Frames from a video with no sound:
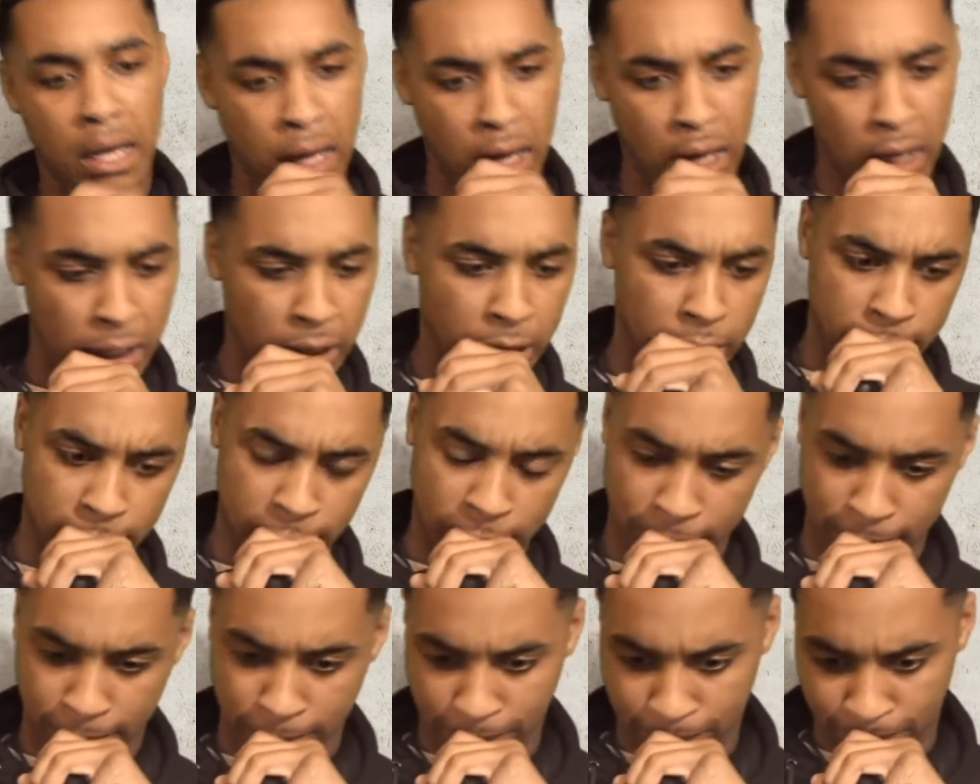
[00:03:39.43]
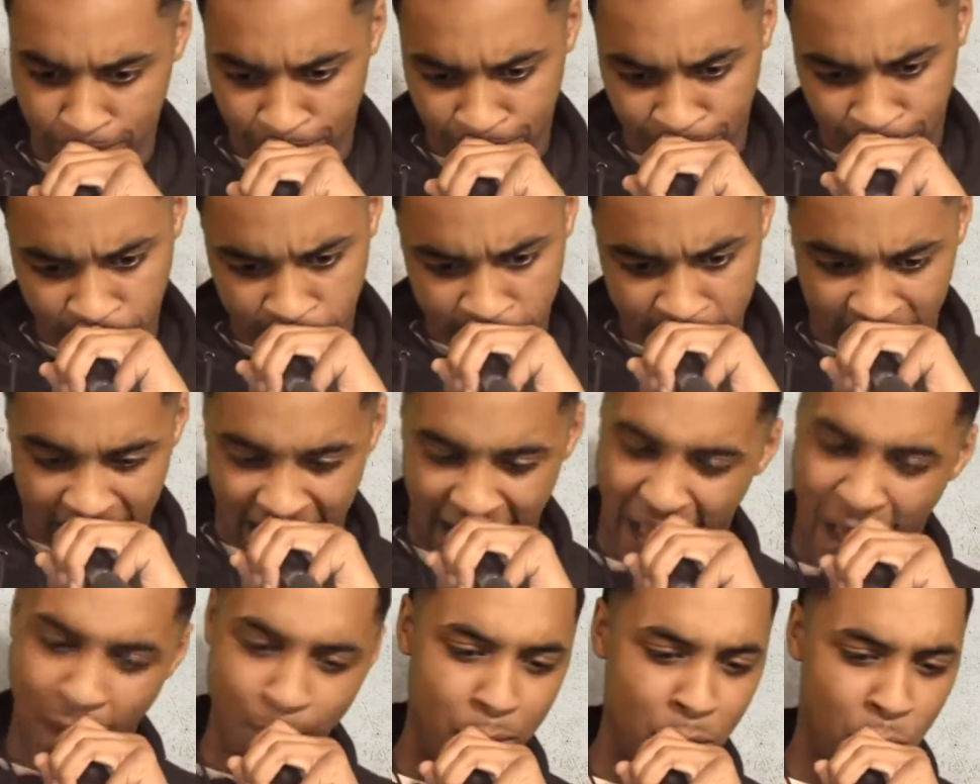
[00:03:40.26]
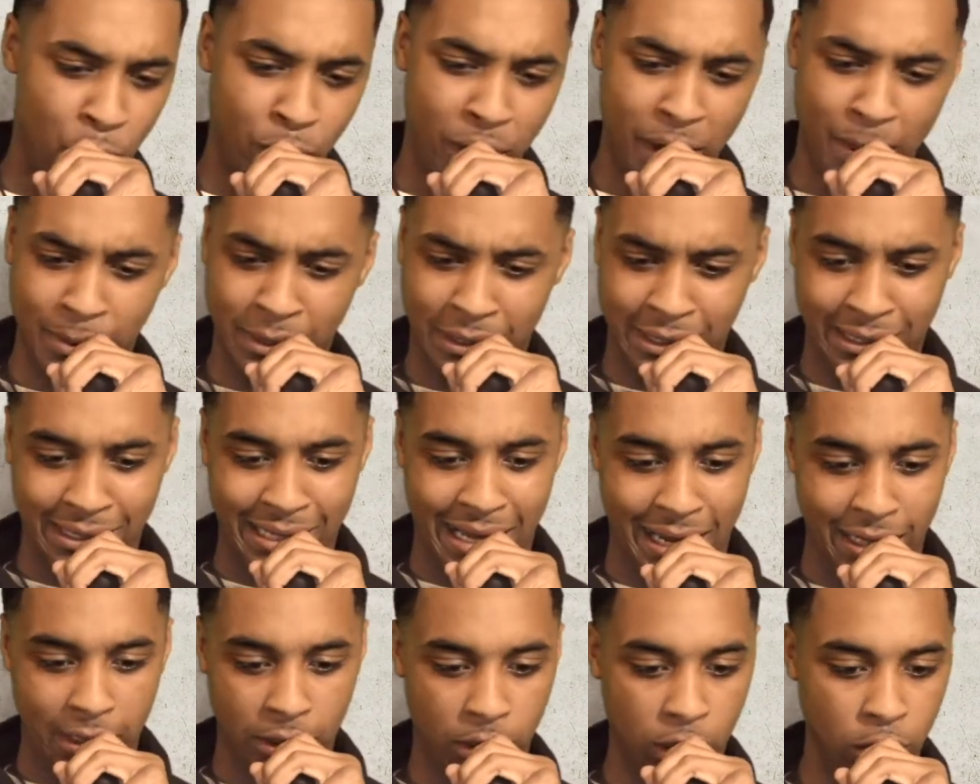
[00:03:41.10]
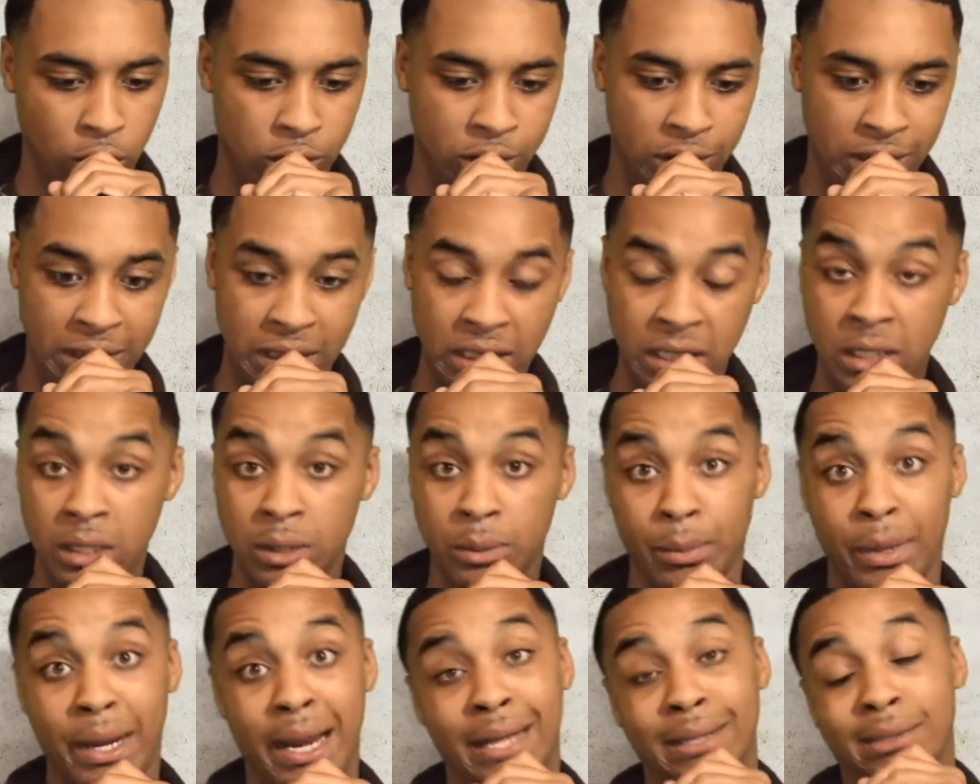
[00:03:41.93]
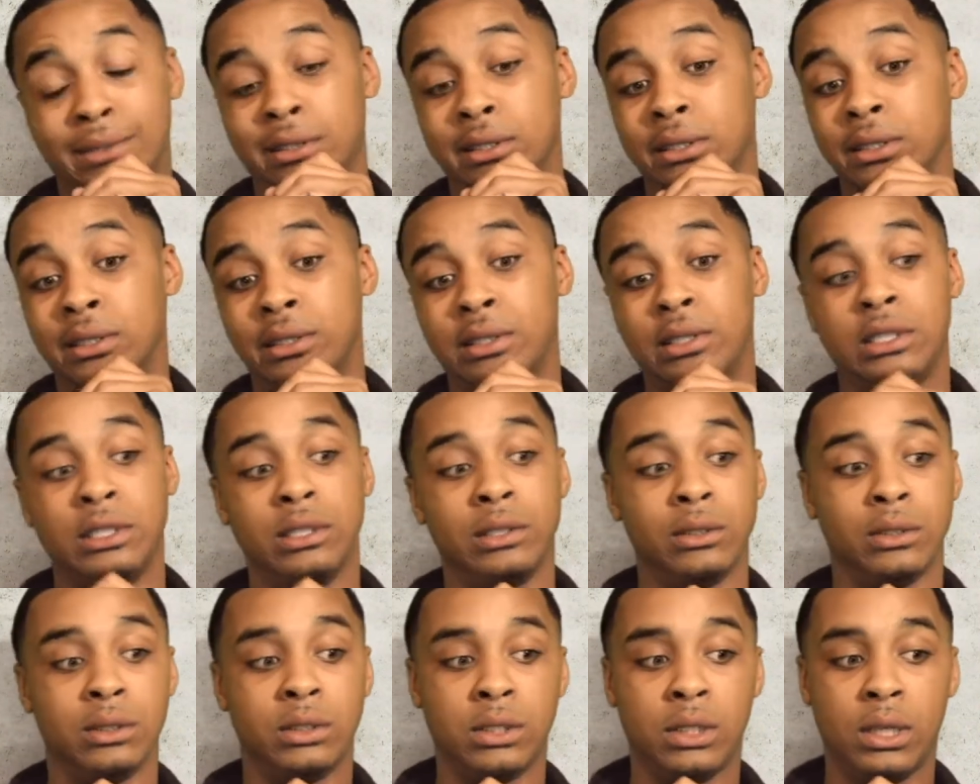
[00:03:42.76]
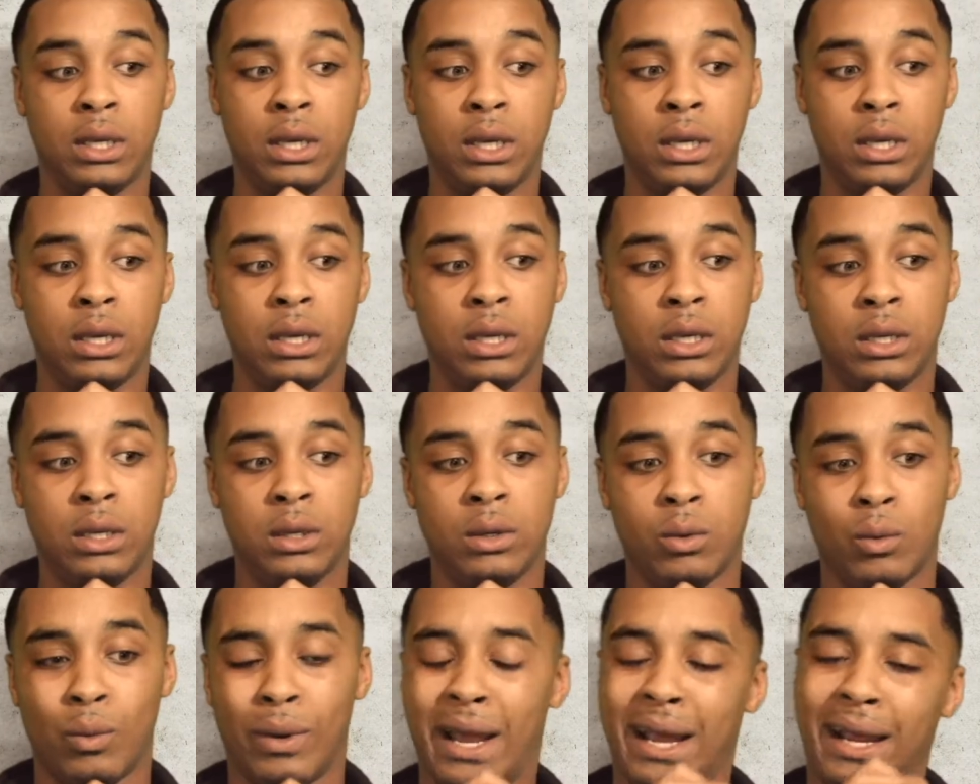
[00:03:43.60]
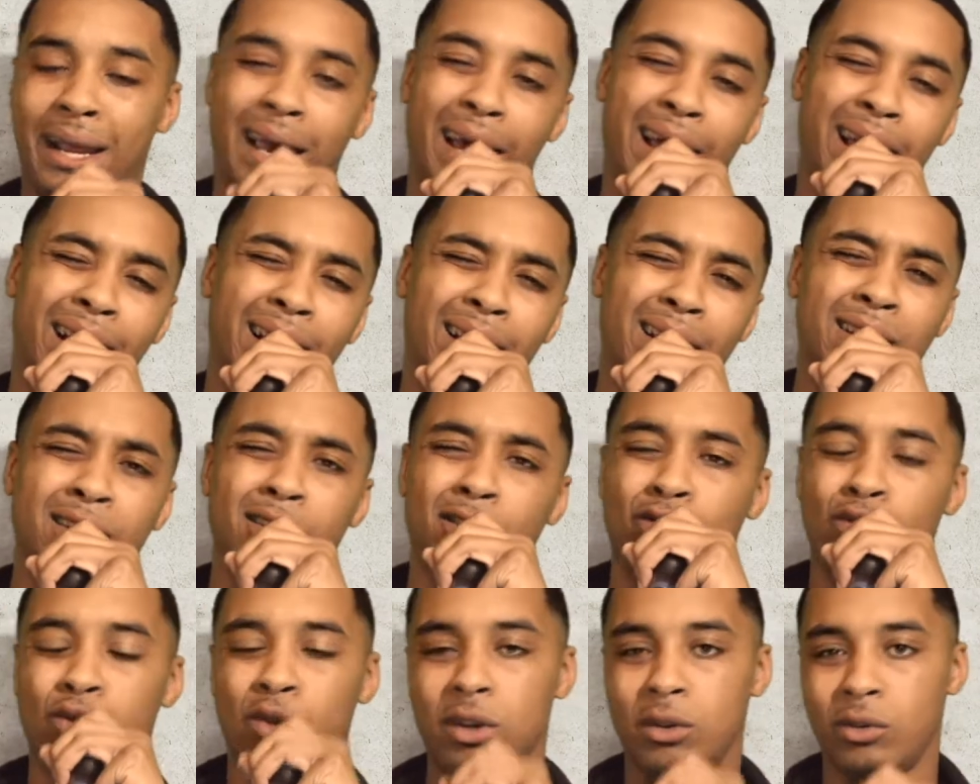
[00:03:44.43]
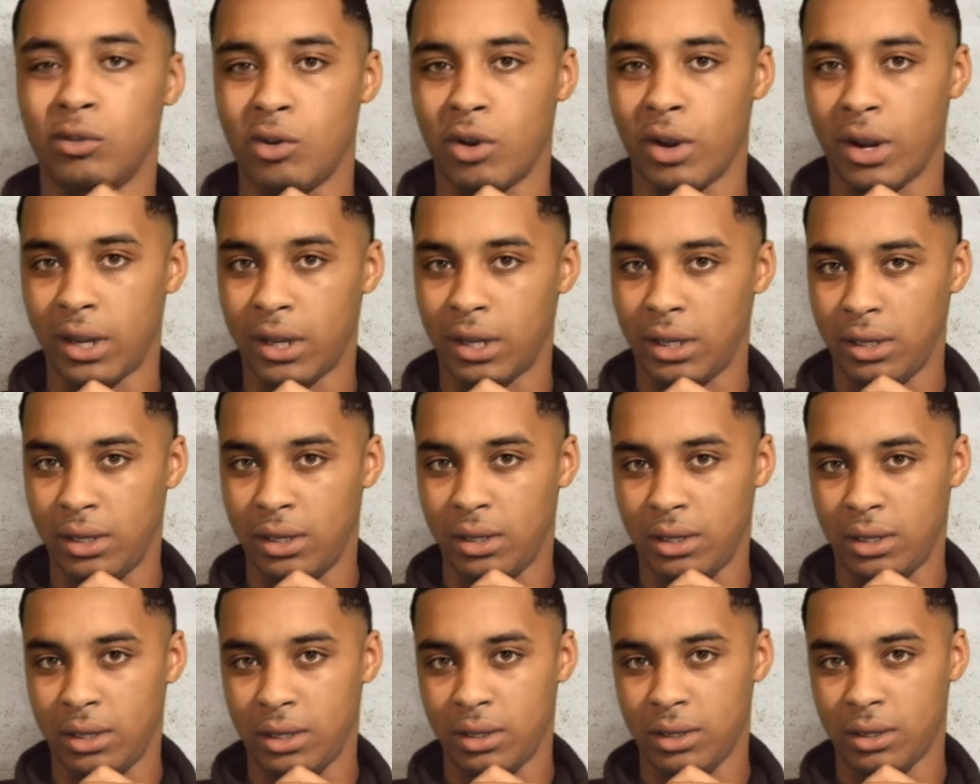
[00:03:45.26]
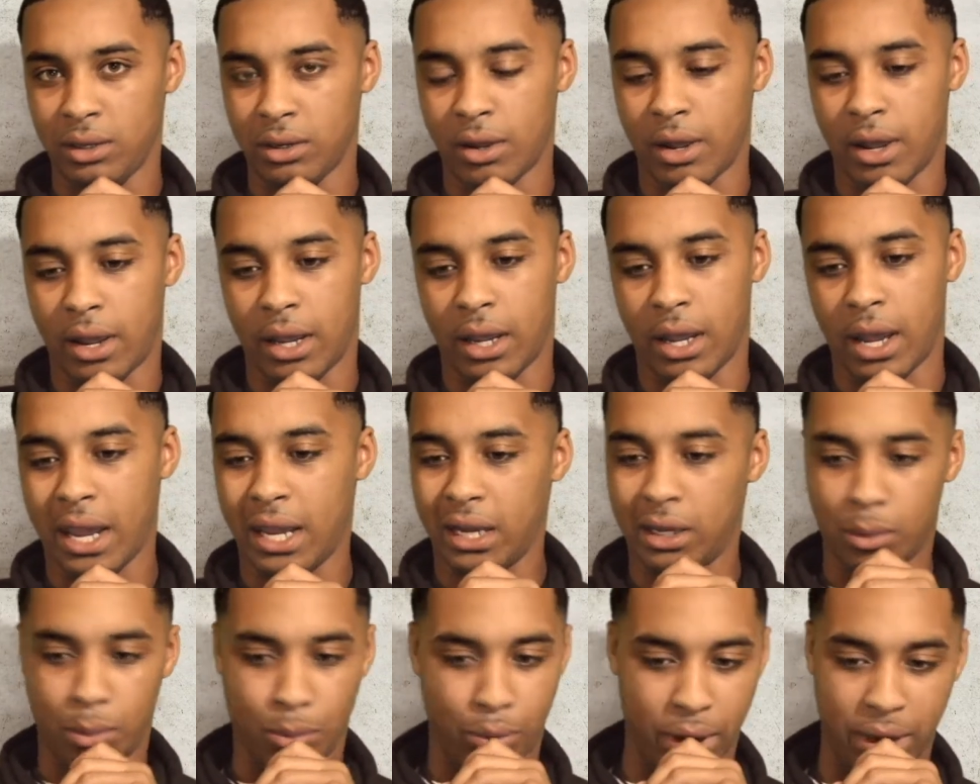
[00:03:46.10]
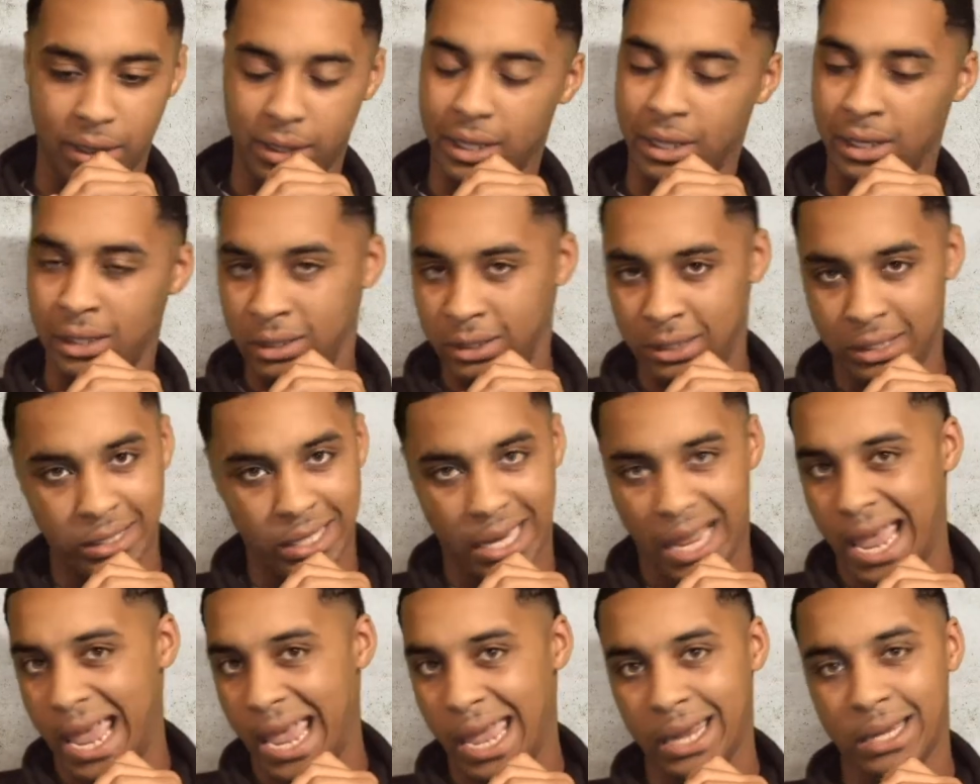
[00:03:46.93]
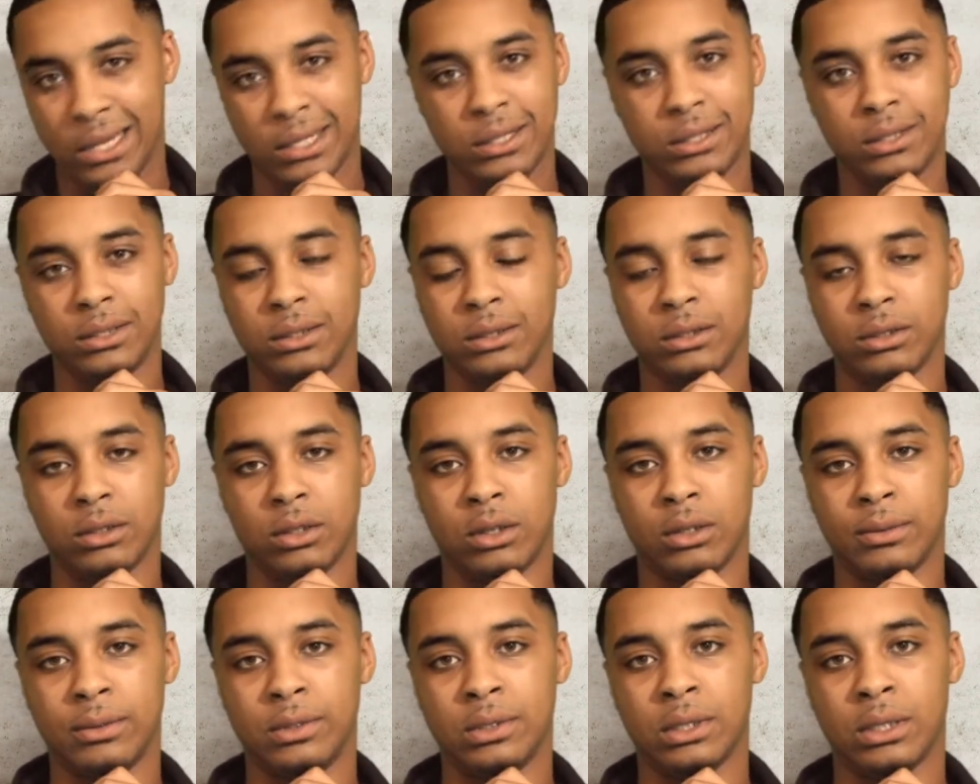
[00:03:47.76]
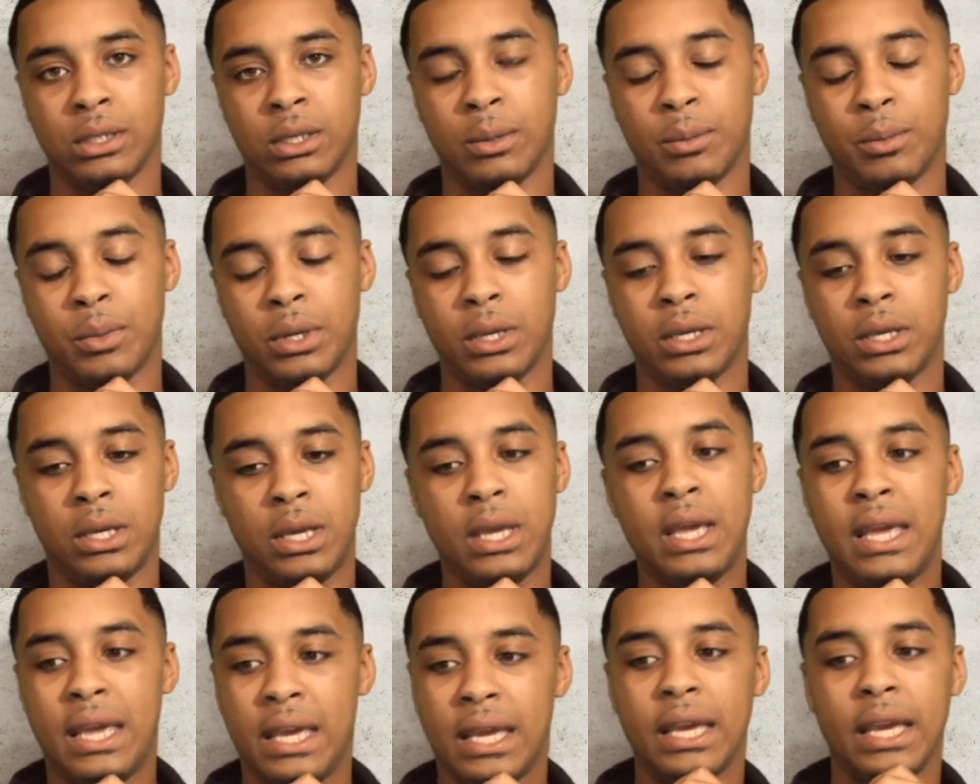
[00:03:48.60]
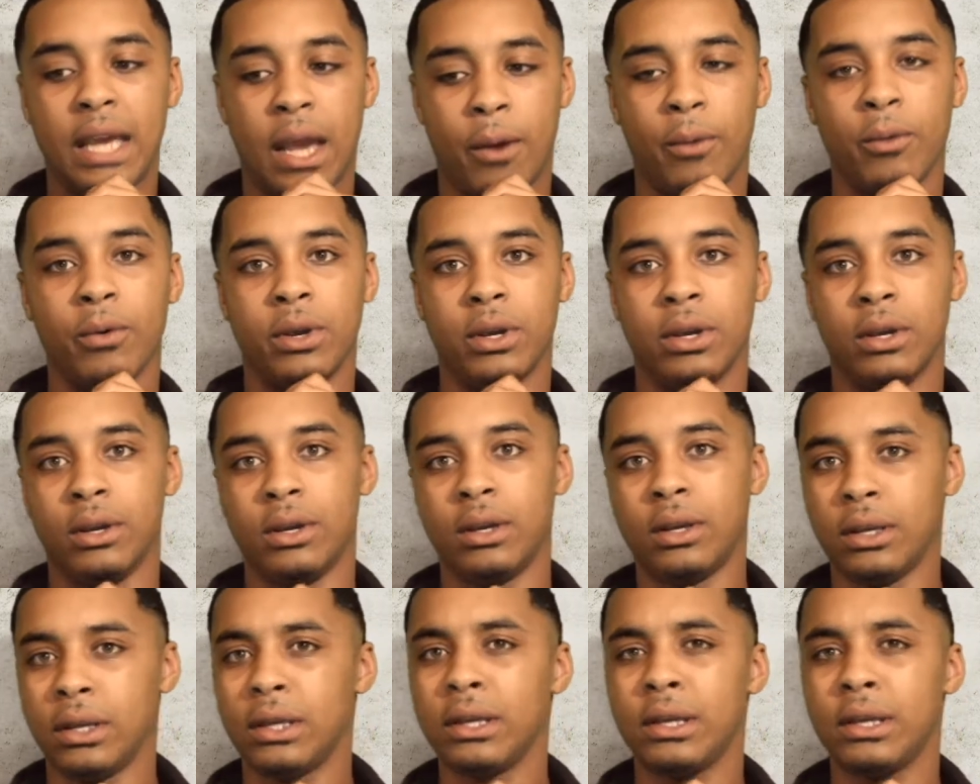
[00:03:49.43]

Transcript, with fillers: Um, I've been rapping since like 13, but I took it serious when I got in 12th grade. Okay. I had to break that little shyness, you know what I'm saying? But So you were shy at one